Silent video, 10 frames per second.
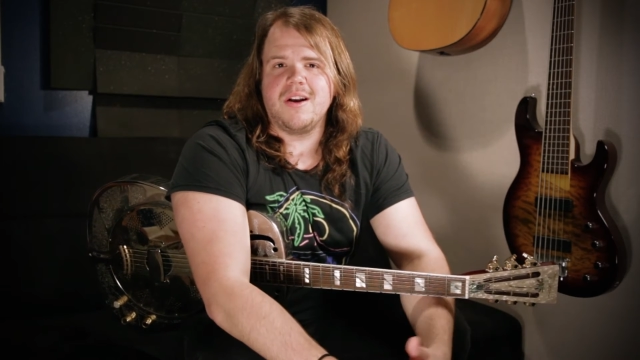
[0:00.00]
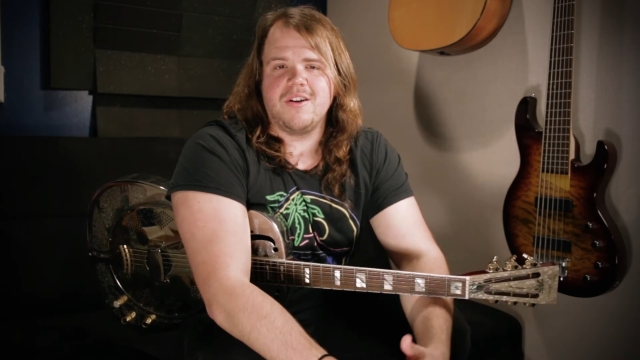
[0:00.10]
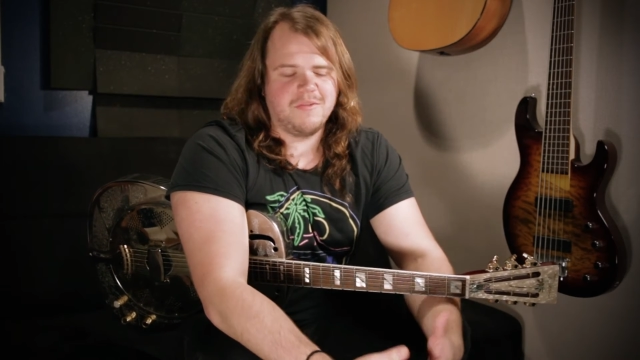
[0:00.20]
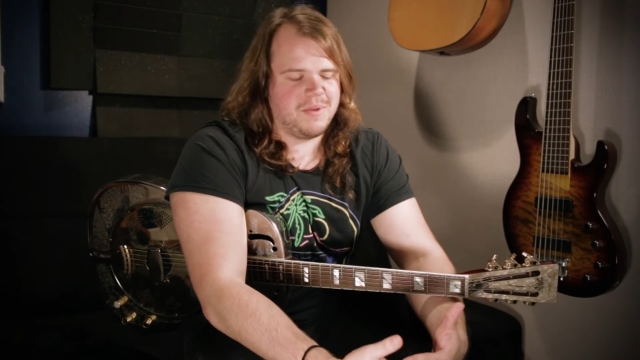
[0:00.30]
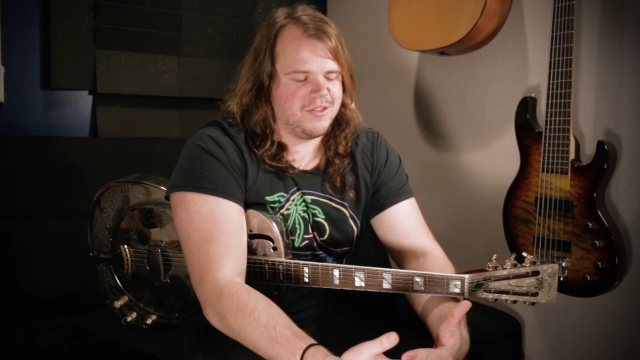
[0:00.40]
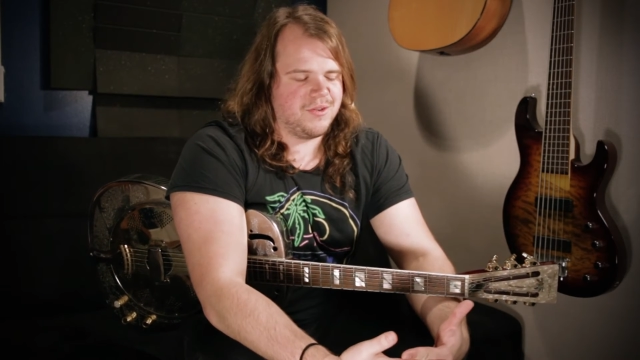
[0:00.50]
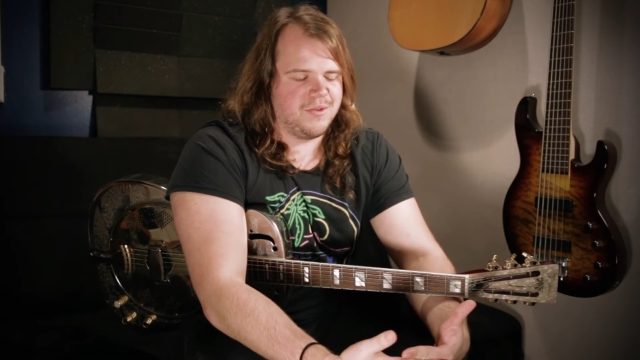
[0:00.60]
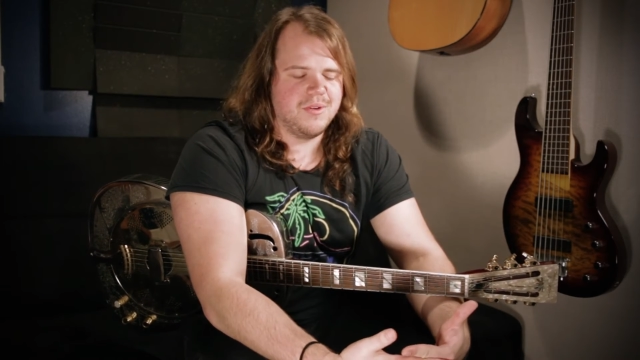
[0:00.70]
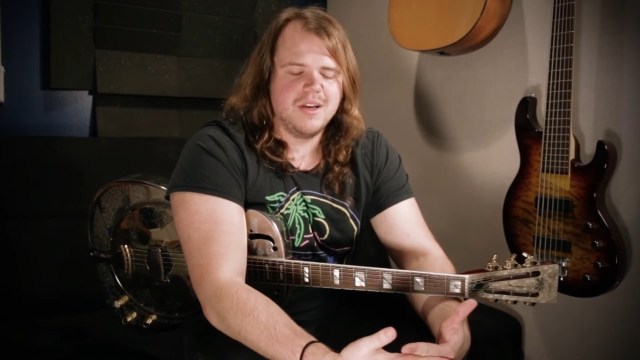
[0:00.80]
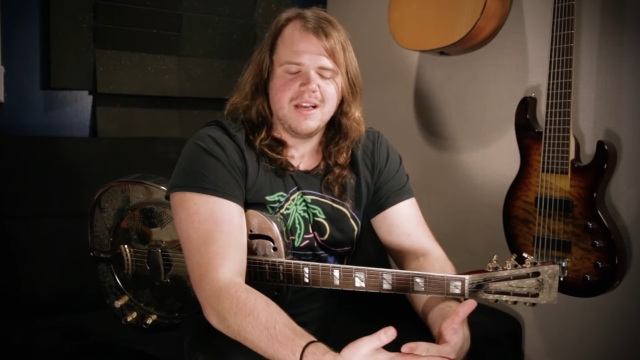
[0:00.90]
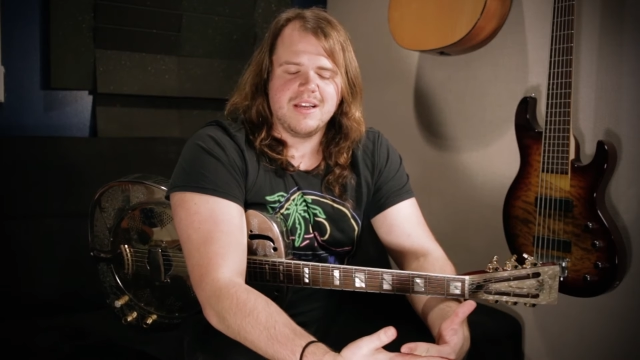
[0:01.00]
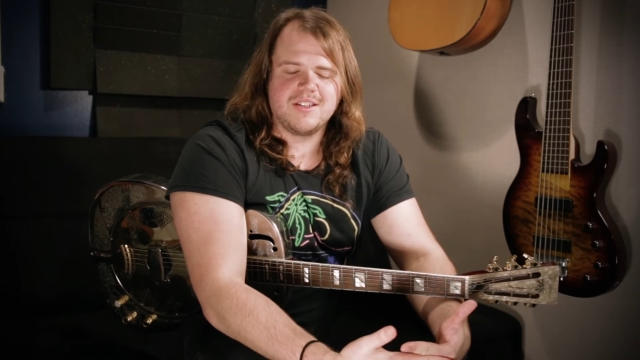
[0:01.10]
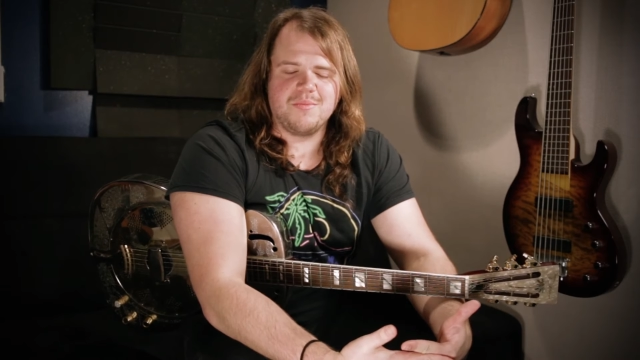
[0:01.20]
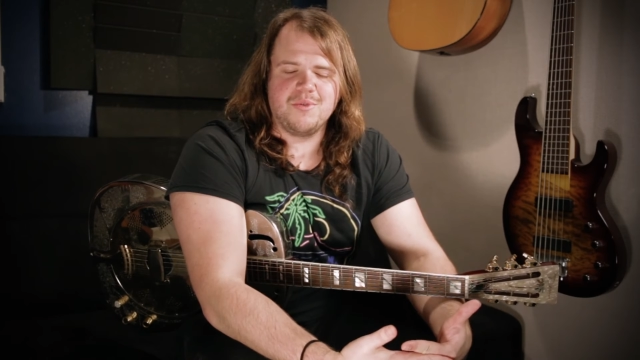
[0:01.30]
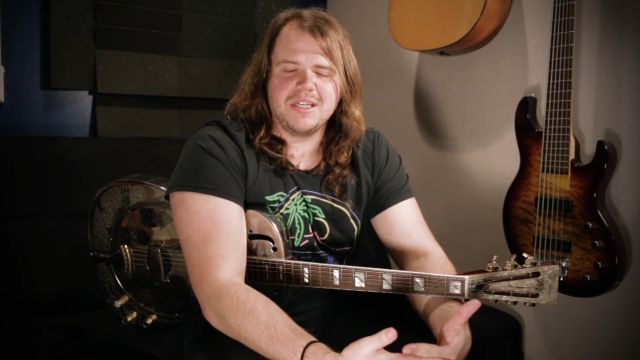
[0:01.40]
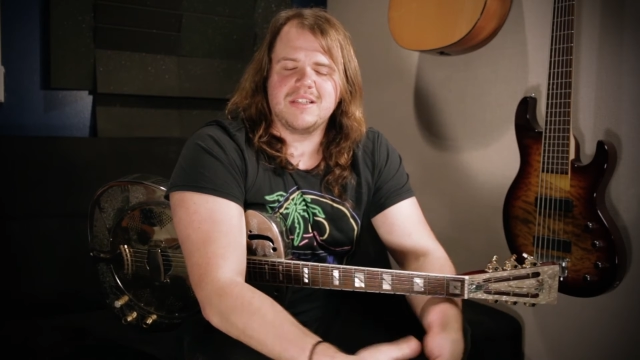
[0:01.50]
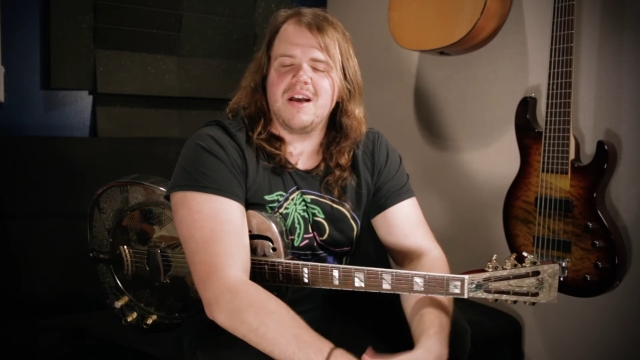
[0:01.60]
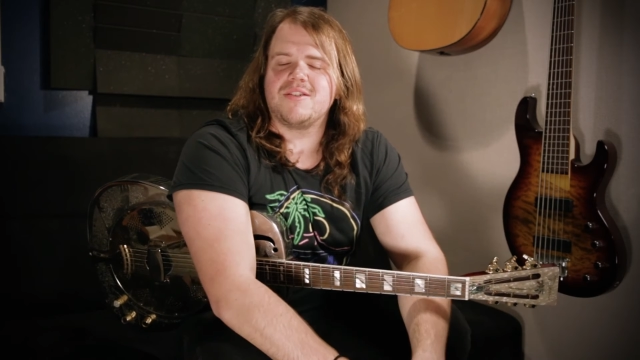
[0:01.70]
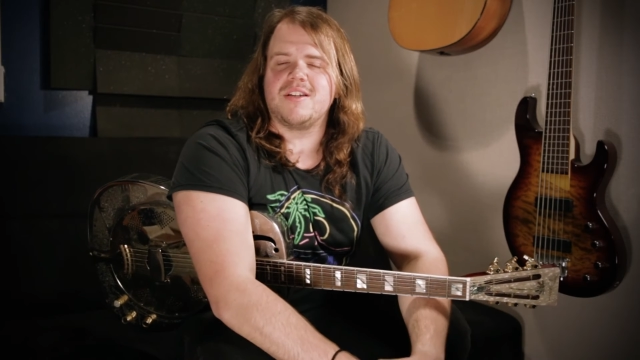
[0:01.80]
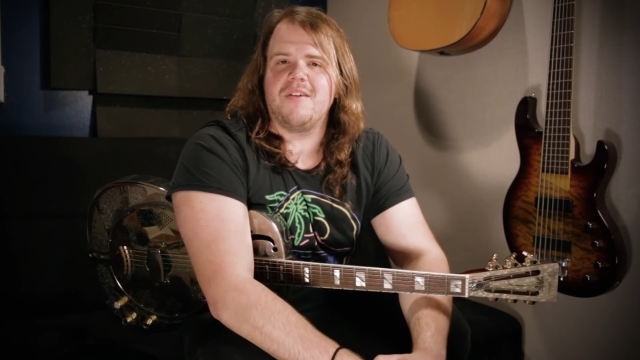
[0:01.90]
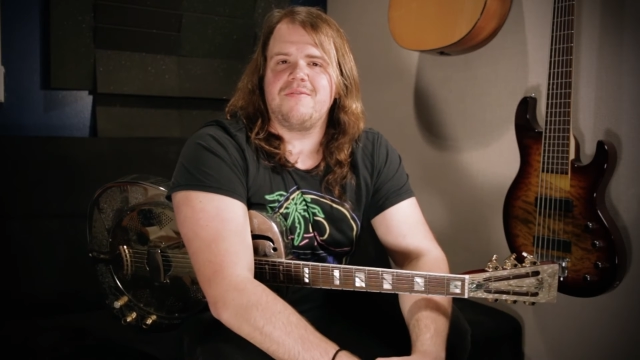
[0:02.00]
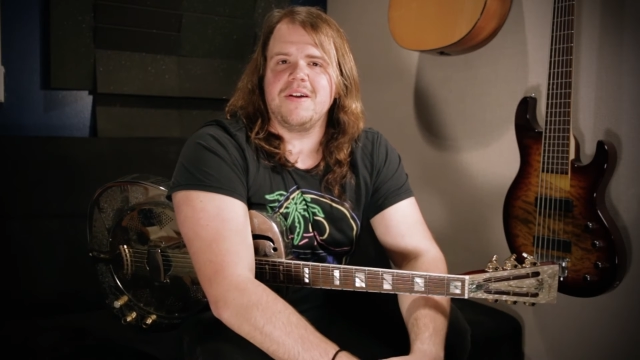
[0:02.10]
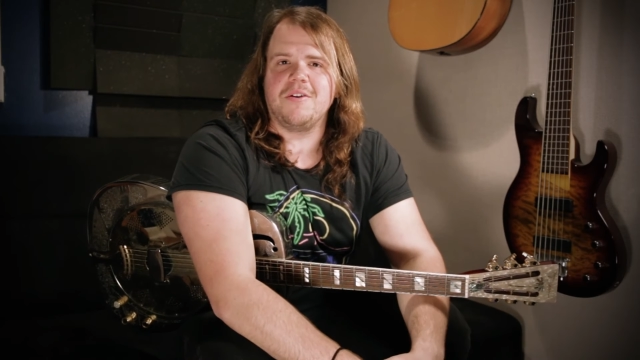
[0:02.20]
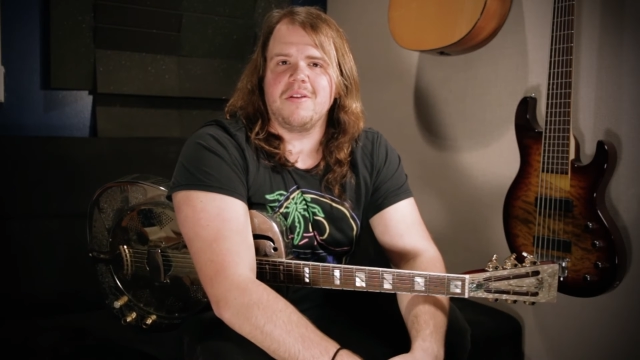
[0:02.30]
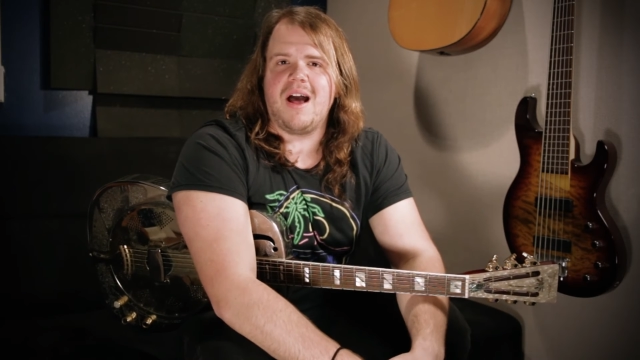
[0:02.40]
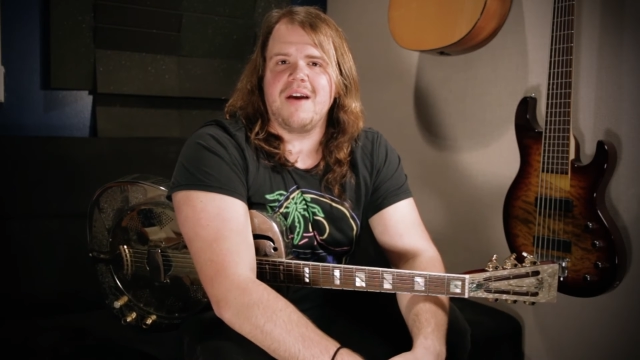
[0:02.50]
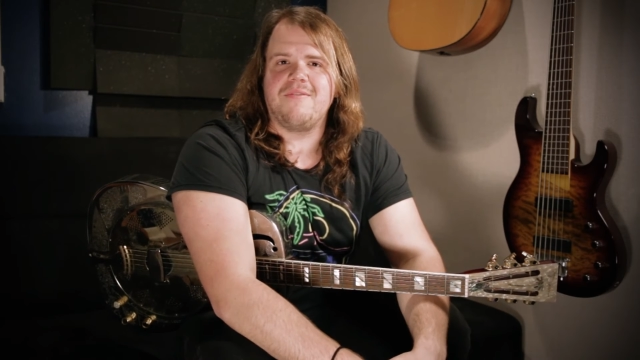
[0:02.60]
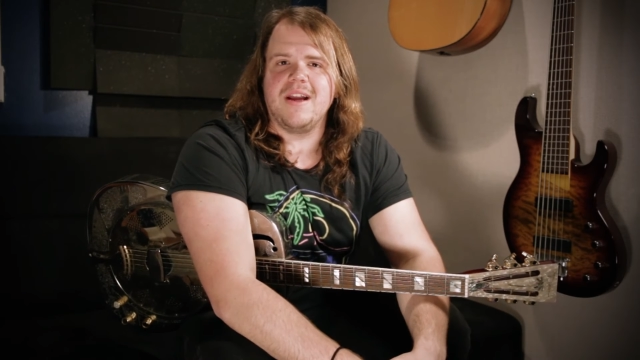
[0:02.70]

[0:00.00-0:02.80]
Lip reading: I know you've been through some really tough stuff in your life,